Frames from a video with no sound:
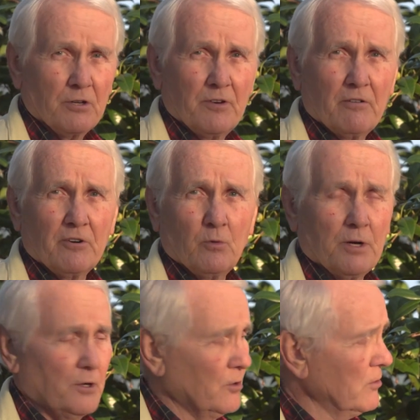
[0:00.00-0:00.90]
of everyone
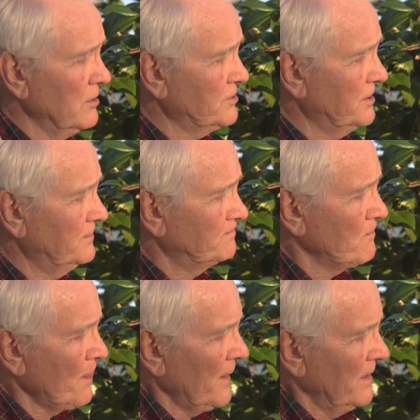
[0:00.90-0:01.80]
who grows it.
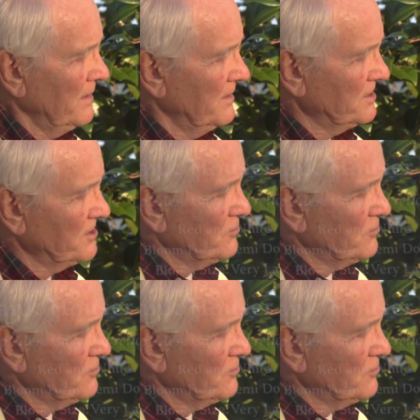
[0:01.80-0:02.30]
This is